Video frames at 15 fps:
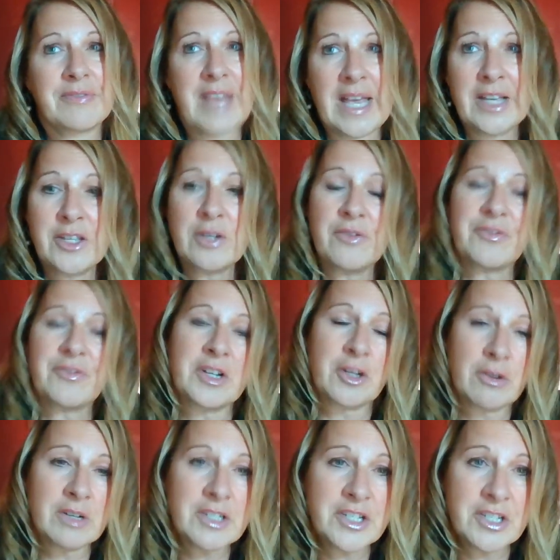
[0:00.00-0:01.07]
Thank you for
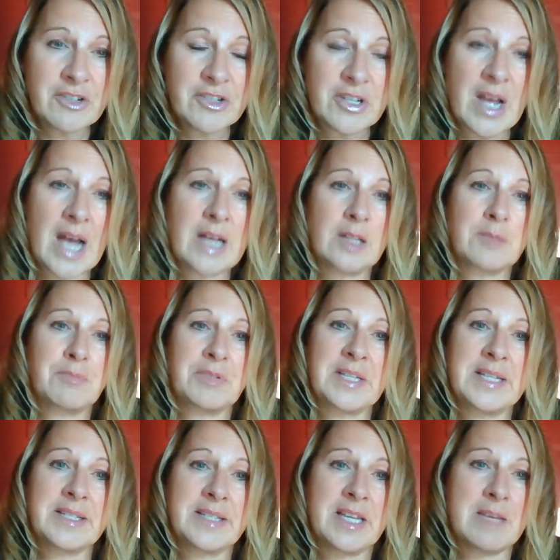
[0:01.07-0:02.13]
encouraging your child.
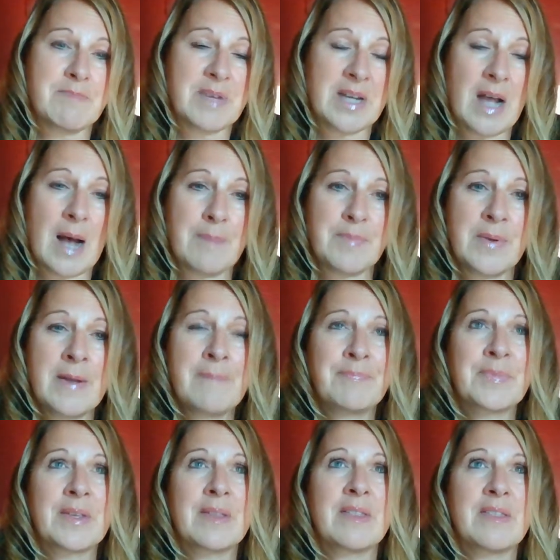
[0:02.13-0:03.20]
Please keep it up.
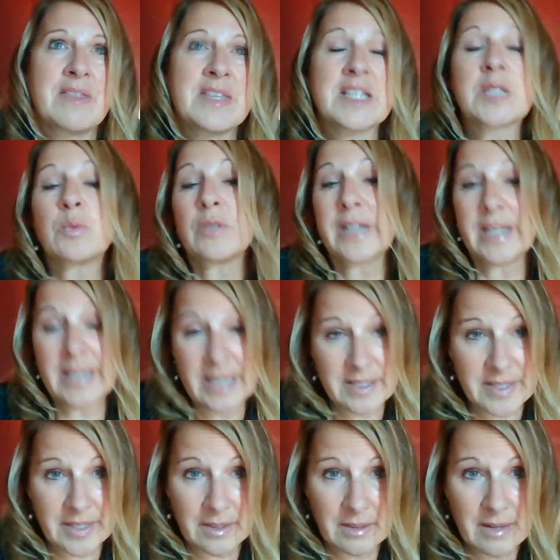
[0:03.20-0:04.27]
This will get
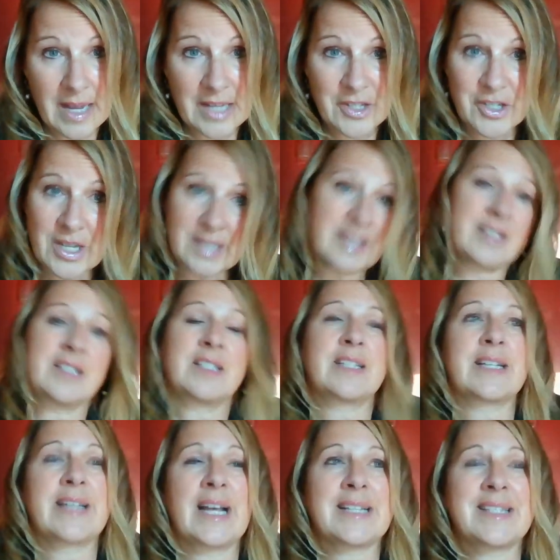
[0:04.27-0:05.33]
easier. And just as
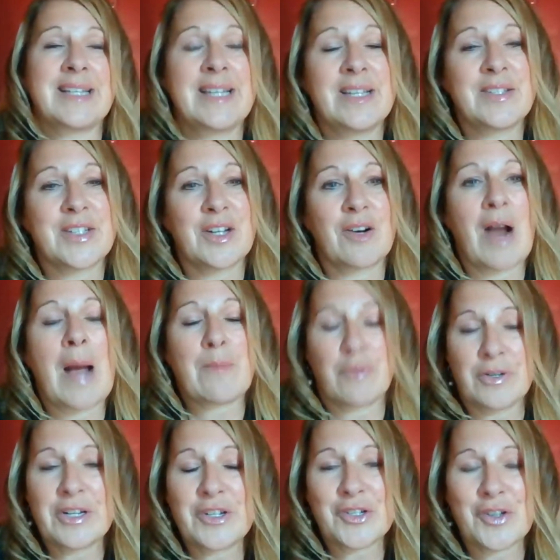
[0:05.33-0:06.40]
it gets easier, I'm
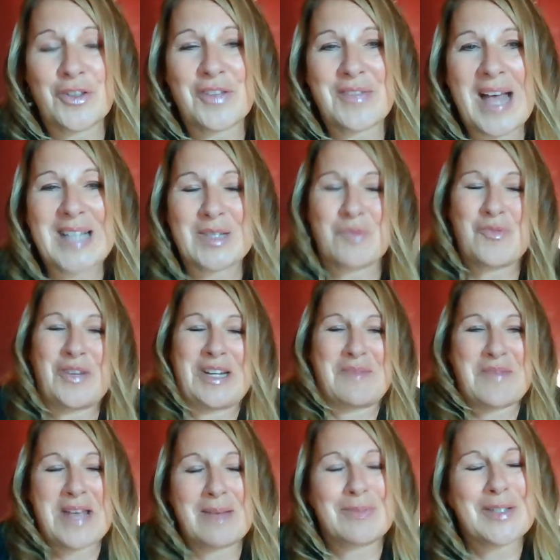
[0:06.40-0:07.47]
pretty sure that that's when we're going
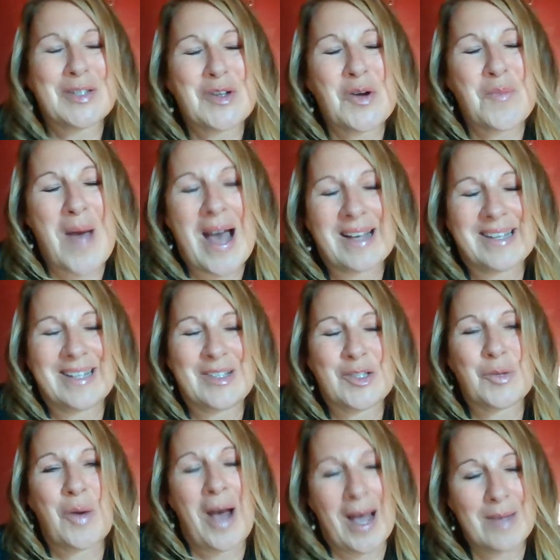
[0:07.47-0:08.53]
to be able to go back
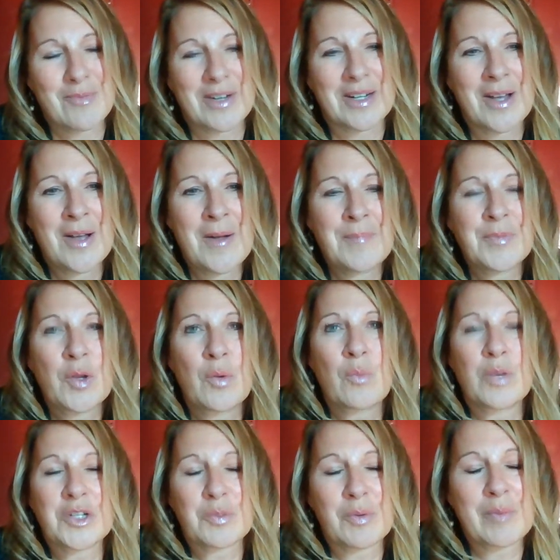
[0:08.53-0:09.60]
into a hybrid,
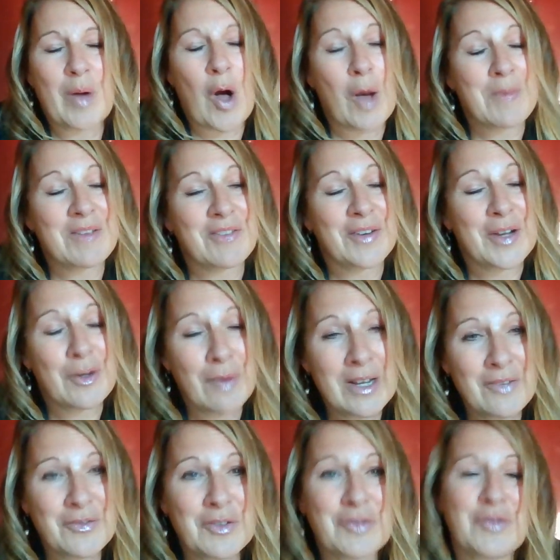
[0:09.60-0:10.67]
which we will all be very
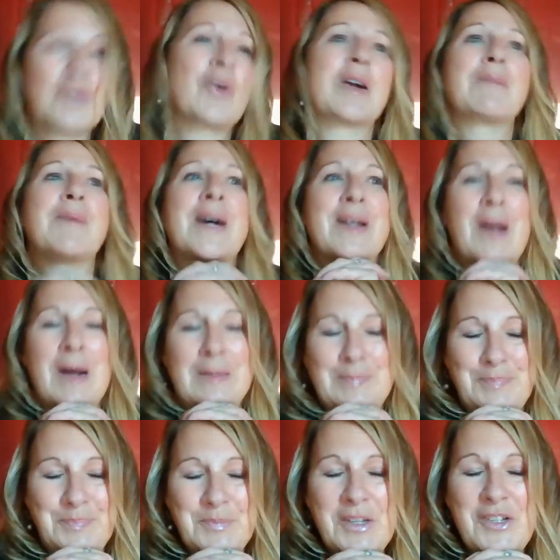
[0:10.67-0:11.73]
grateful for, but
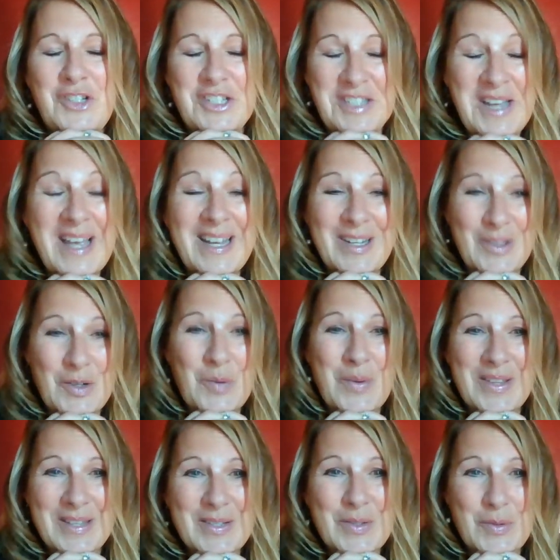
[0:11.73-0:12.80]
just hang in there
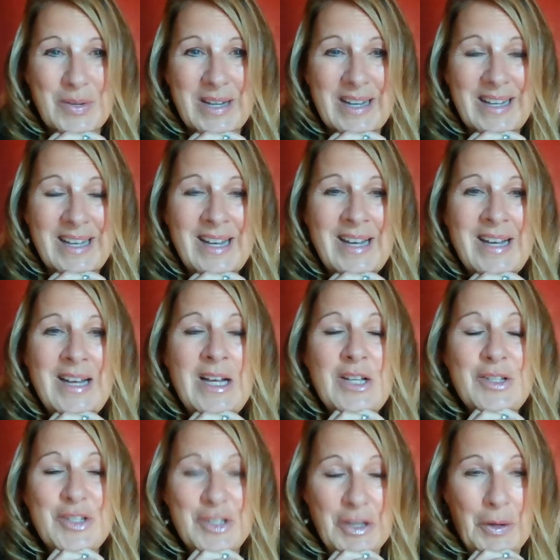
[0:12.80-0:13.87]
with us, okay?
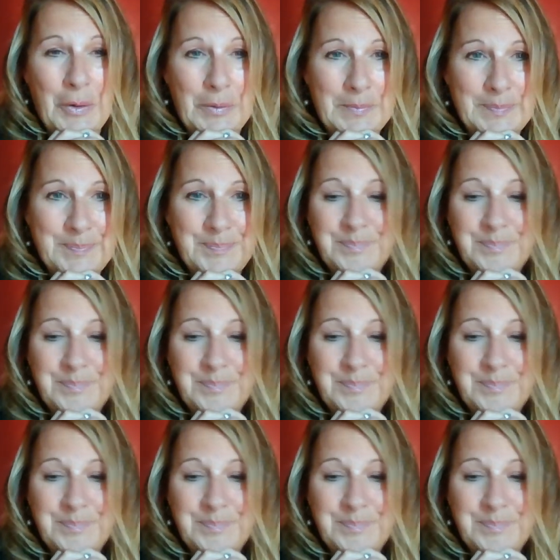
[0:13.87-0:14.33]
So